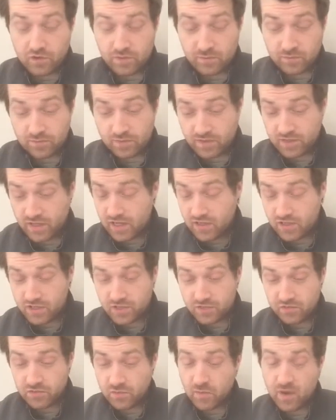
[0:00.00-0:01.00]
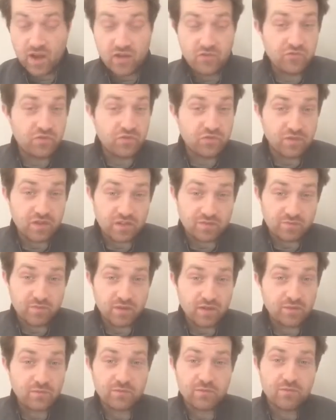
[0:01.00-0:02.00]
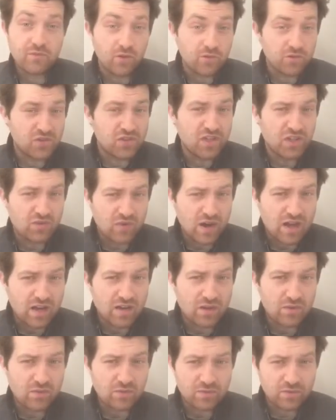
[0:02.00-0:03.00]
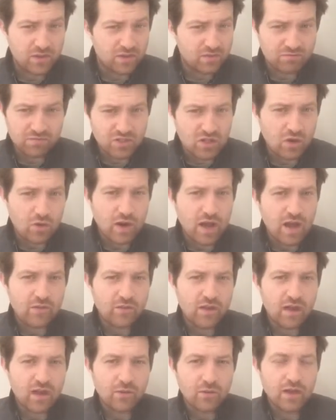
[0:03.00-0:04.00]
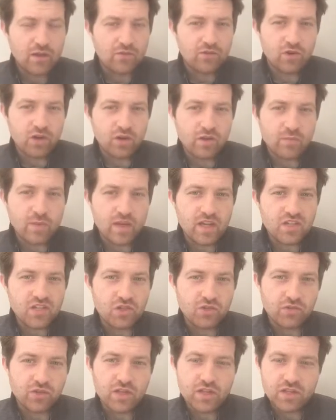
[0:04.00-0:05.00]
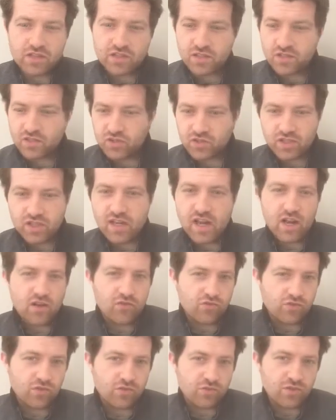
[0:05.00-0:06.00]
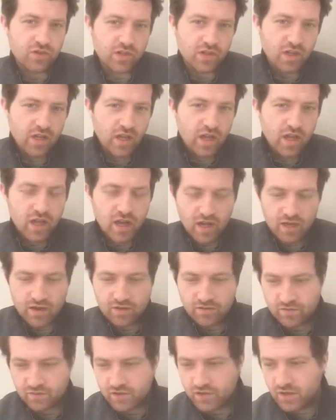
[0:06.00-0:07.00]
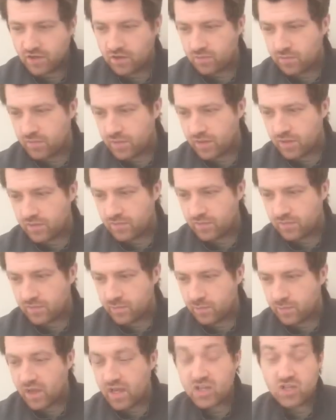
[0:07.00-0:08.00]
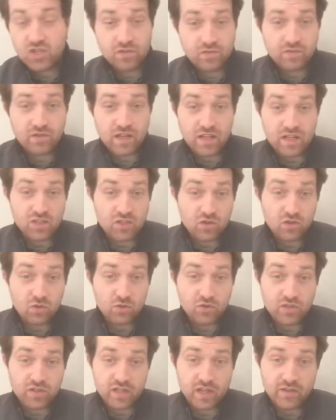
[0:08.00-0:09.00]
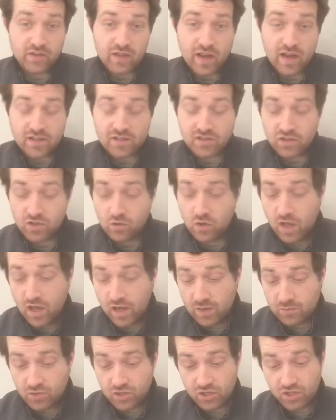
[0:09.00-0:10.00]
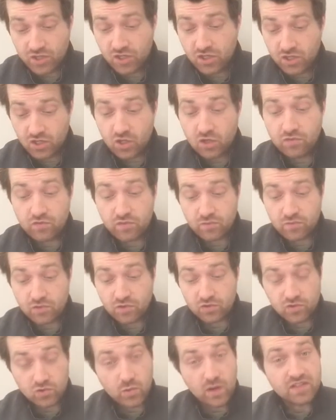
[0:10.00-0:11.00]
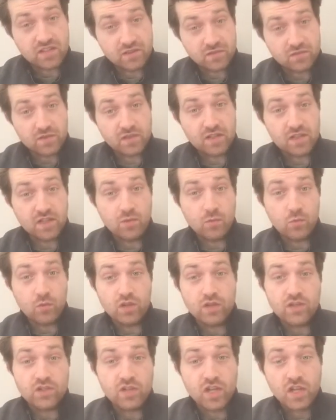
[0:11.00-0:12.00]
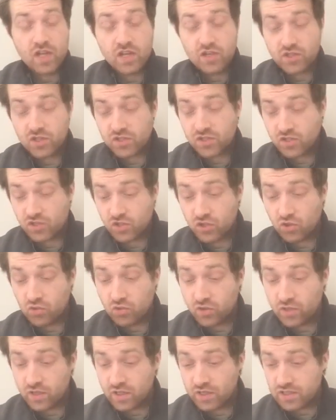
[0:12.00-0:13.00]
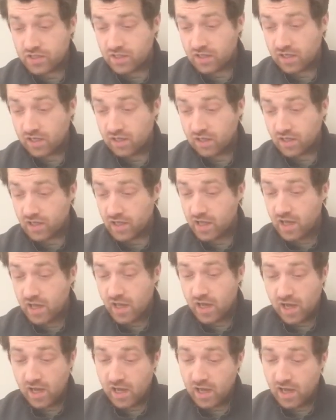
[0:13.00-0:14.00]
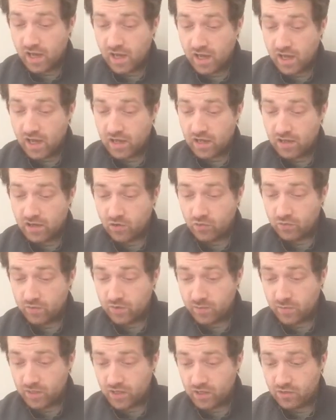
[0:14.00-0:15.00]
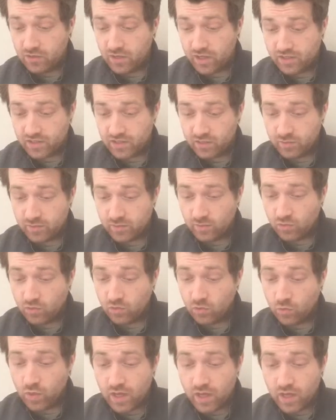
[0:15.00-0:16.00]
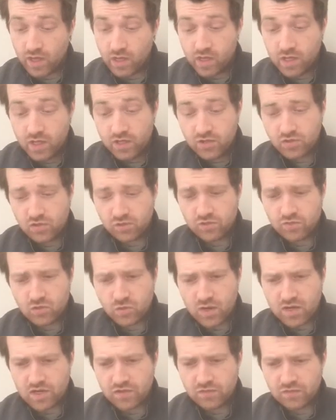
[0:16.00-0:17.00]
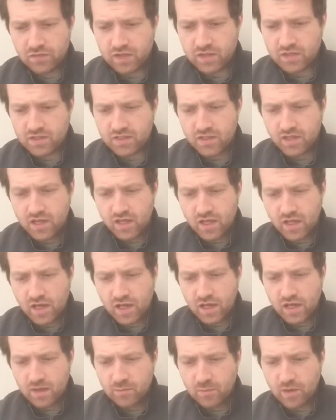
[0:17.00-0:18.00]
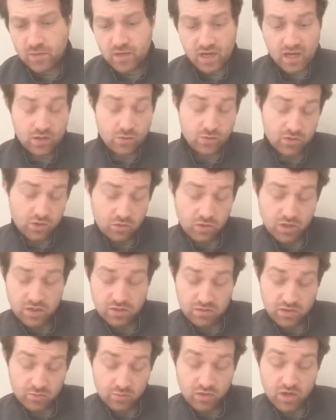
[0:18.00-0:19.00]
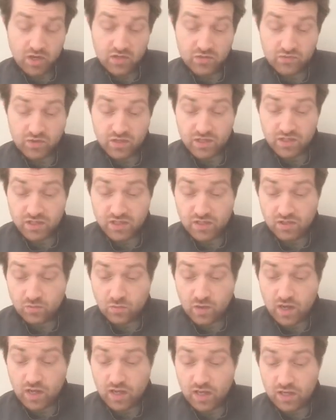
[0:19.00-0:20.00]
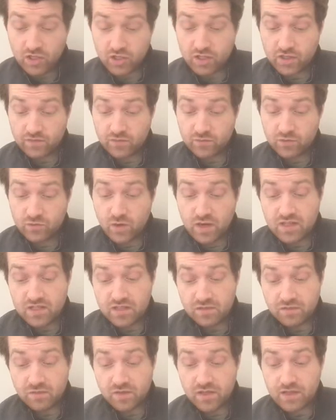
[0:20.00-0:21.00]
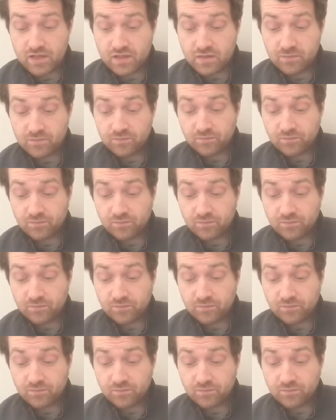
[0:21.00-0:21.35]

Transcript: the percentages from 100 feet, but obviously at RADA we don't have that. We haven't got the major greens such as St Andrews and big major links courses like that. So I'm just going to go from sort of 20 feet inwards just to shorten it slightly and hopefully make you guys a little bit more aware. So from 20 feet, I was quite surprised reading these as well actually. From 20 feet,